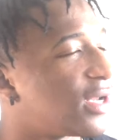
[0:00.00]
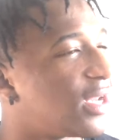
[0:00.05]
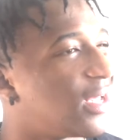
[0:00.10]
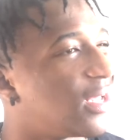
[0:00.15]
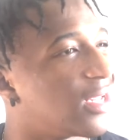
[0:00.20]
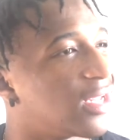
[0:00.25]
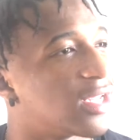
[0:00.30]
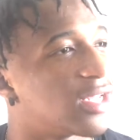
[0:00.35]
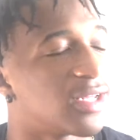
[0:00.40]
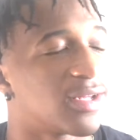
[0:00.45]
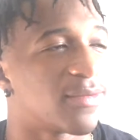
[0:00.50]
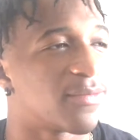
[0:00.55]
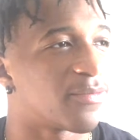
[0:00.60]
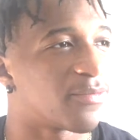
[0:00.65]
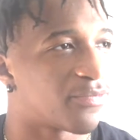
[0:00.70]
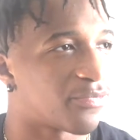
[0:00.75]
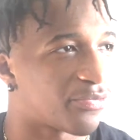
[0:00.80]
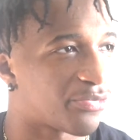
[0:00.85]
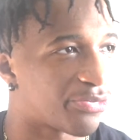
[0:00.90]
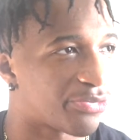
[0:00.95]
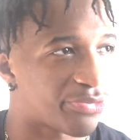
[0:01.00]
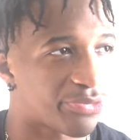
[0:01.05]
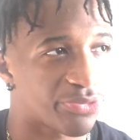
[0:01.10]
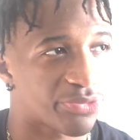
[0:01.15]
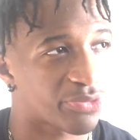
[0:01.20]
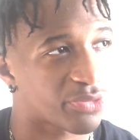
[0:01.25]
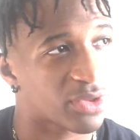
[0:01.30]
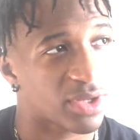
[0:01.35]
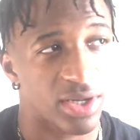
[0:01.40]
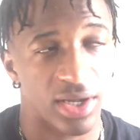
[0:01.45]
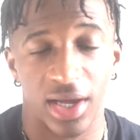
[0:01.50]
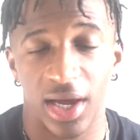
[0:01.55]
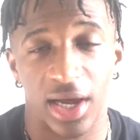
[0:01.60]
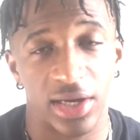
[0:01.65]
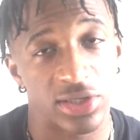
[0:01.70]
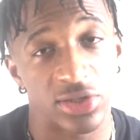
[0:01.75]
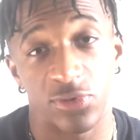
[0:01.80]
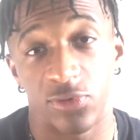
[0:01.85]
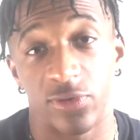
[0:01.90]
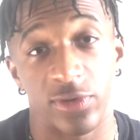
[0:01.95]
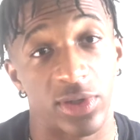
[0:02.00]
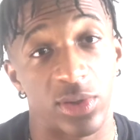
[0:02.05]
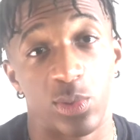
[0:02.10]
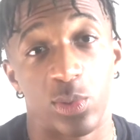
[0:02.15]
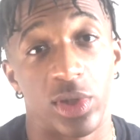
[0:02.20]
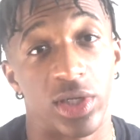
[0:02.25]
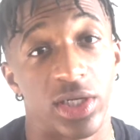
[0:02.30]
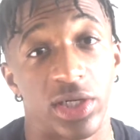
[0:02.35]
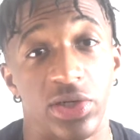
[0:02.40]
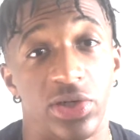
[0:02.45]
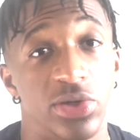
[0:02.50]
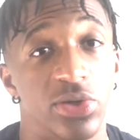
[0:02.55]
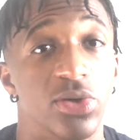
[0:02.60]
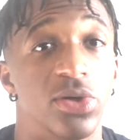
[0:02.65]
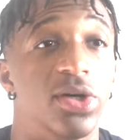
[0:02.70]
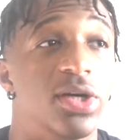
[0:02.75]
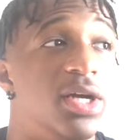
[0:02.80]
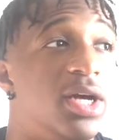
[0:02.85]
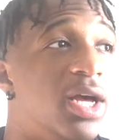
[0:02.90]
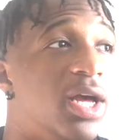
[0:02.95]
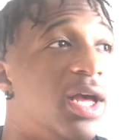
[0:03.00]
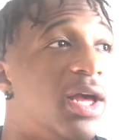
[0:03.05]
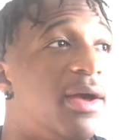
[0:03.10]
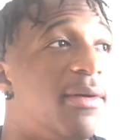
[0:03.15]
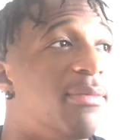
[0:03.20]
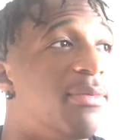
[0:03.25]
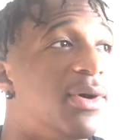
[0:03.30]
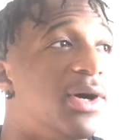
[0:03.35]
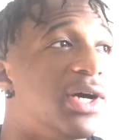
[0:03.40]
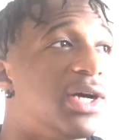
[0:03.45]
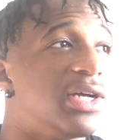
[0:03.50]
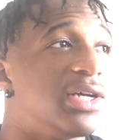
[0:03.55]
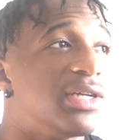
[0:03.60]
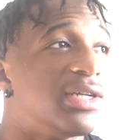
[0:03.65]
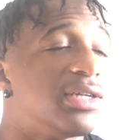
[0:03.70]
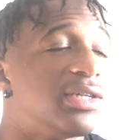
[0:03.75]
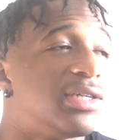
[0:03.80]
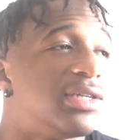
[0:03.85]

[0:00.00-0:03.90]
like, I just really wanted to do it, but